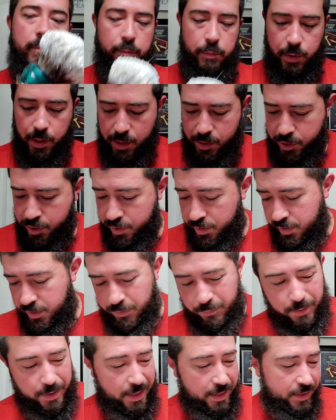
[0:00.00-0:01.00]
brush. And
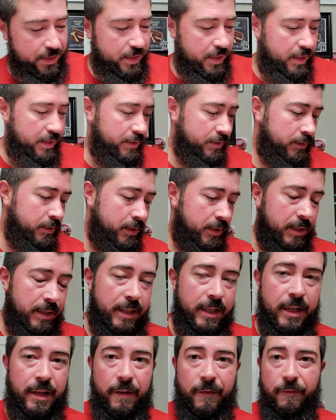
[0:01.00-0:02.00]
this one has the
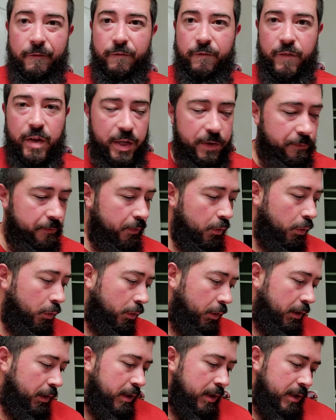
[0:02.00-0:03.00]

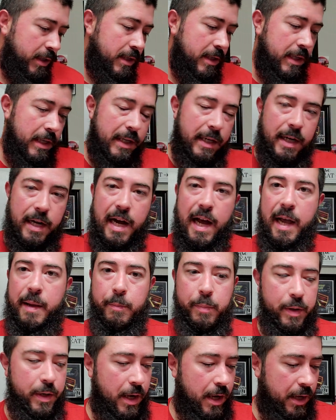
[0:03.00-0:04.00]
V4
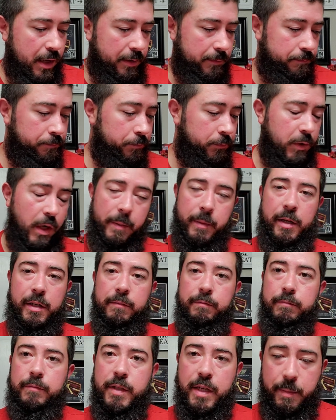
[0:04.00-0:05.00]
hype knot, I
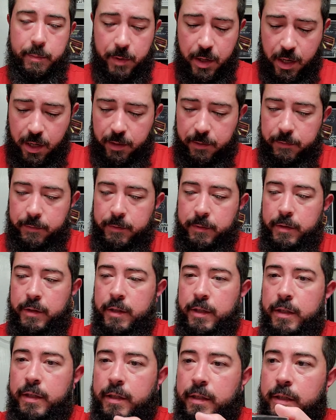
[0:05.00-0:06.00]
mean tip knot,
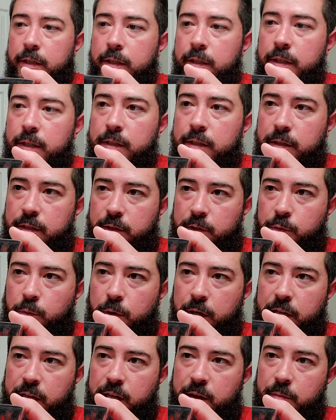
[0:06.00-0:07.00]
the
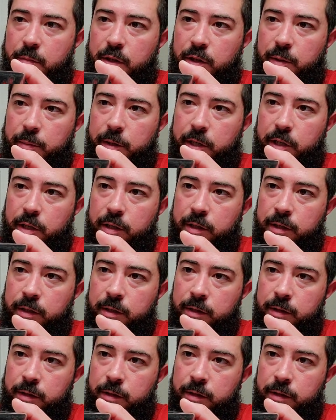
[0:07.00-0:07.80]
28 millimeter.